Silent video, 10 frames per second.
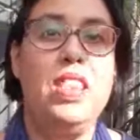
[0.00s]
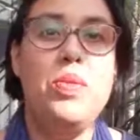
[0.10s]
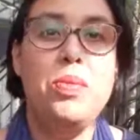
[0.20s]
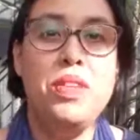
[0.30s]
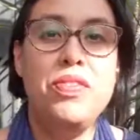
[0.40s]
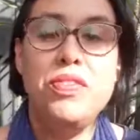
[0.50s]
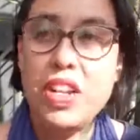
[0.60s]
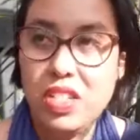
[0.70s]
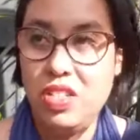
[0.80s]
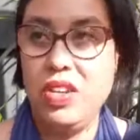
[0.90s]
They were being
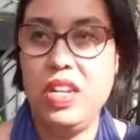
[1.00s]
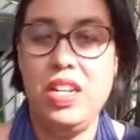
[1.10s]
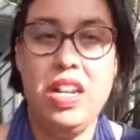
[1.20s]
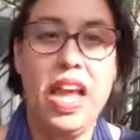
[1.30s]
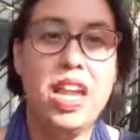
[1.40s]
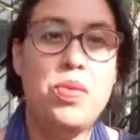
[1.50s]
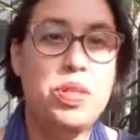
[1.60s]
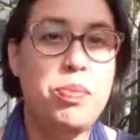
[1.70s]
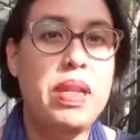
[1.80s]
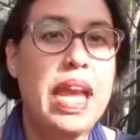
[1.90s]
frustrated, and I was
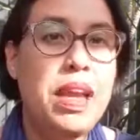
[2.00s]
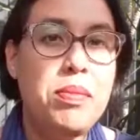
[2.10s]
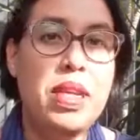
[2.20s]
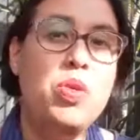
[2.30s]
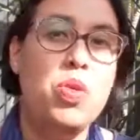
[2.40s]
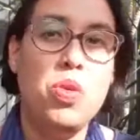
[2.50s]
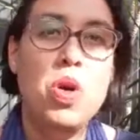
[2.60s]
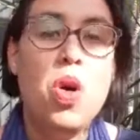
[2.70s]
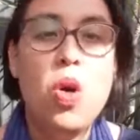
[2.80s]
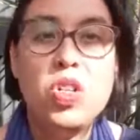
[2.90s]
blaming or
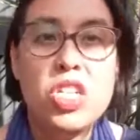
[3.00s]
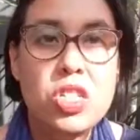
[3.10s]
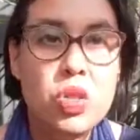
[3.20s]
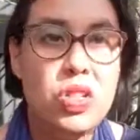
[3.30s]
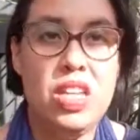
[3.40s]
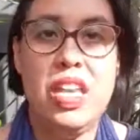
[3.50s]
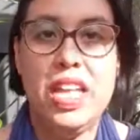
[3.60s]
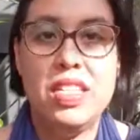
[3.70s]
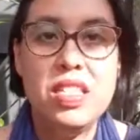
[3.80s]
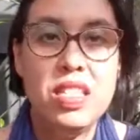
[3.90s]
just looking
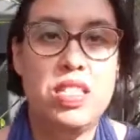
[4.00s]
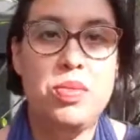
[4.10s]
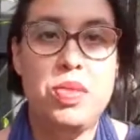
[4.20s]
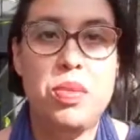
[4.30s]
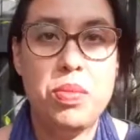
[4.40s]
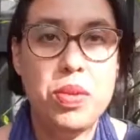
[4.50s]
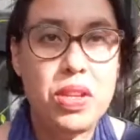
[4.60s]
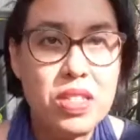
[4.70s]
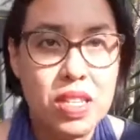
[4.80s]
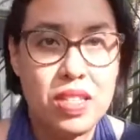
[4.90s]
at systems and
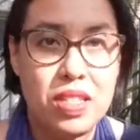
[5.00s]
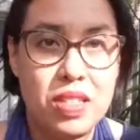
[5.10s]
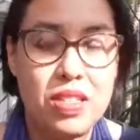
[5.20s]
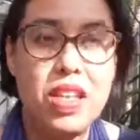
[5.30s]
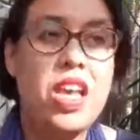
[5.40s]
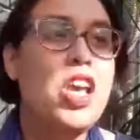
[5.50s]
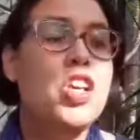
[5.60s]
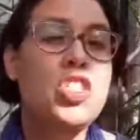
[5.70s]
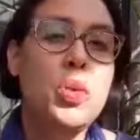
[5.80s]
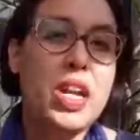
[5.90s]
processes.
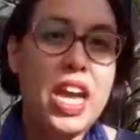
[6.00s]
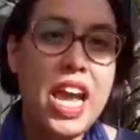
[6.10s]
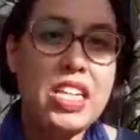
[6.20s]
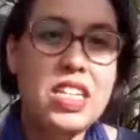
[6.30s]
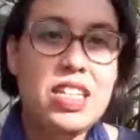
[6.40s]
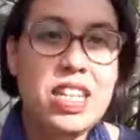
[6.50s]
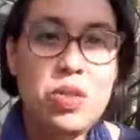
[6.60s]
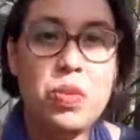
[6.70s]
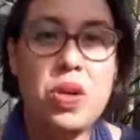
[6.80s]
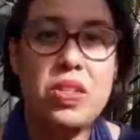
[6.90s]
So what I actually did
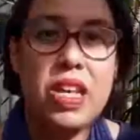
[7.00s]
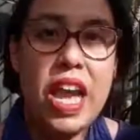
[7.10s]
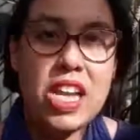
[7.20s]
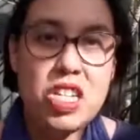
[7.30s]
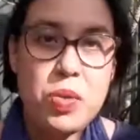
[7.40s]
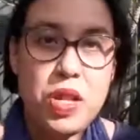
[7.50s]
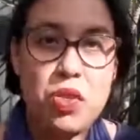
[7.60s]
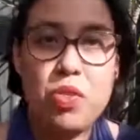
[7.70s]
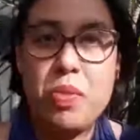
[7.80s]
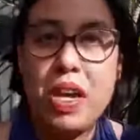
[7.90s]
was I actually went
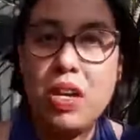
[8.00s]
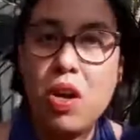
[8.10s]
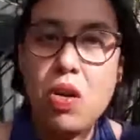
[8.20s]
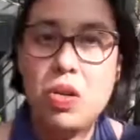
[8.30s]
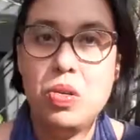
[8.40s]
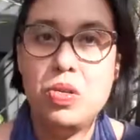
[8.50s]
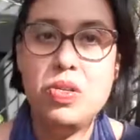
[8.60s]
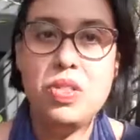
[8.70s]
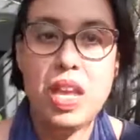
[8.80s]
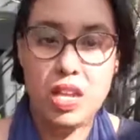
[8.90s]
through my
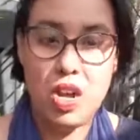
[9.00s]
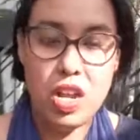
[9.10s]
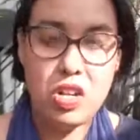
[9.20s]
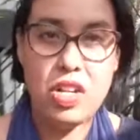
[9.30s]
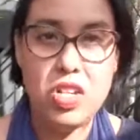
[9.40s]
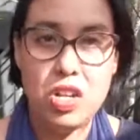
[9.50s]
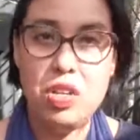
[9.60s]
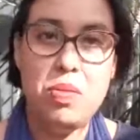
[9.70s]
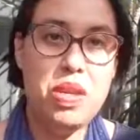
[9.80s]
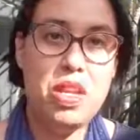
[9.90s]
goals. I got out a
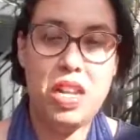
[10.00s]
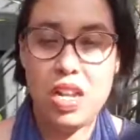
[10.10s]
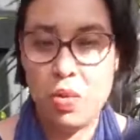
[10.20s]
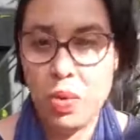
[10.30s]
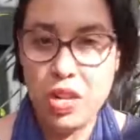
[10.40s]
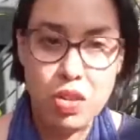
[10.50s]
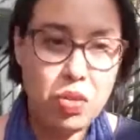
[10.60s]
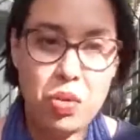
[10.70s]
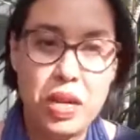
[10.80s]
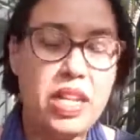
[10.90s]
document and I went
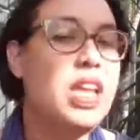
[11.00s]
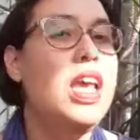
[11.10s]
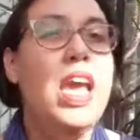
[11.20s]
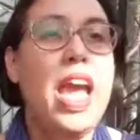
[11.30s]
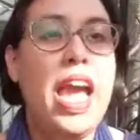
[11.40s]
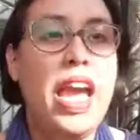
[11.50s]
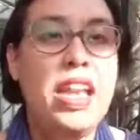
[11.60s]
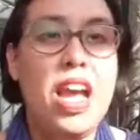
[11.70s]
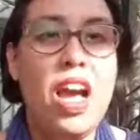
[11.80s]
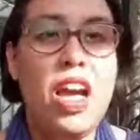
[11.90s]
through it, and
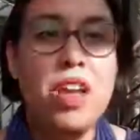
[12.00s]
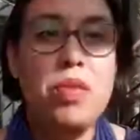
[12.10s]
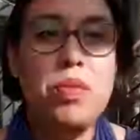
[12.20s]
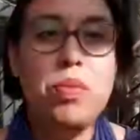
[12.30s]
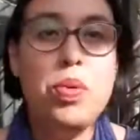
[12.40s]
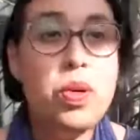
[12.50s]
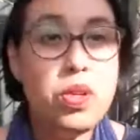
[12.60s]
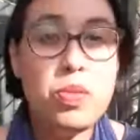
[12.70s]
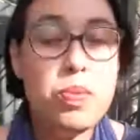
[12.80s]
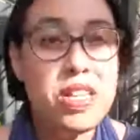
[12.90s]
I put
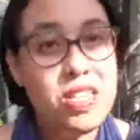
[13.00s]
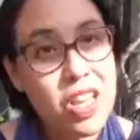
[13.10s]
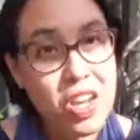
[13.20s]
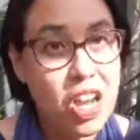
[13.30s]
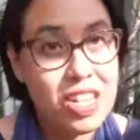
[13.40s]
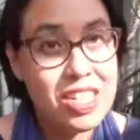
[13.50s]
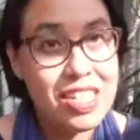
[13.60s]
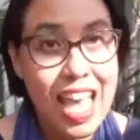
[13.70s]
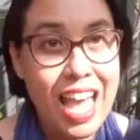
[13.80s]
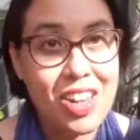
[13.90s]
my psychologist
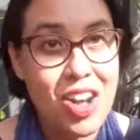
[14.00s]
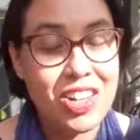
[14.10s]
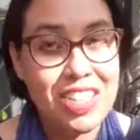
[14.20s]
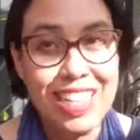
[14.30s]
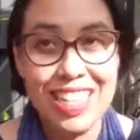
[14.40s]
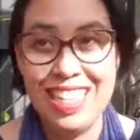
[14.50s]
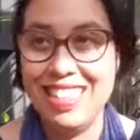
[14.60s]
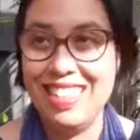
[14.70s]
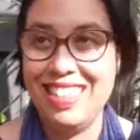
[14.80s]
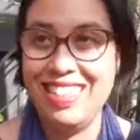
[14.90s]
hat on
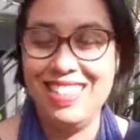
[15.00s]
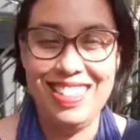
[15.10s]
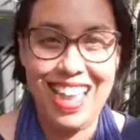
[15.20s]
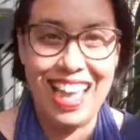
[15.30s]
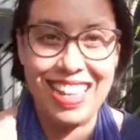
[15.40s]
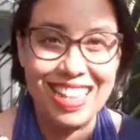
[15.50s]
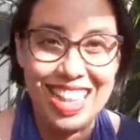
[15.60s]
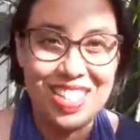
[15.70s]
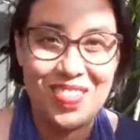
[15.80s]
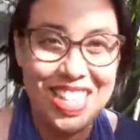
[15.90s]
to
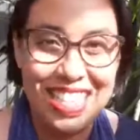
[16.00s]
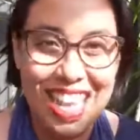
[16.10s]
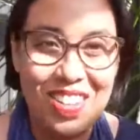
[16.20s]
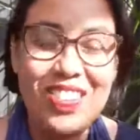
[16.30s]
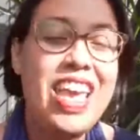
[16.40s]
analyze myself.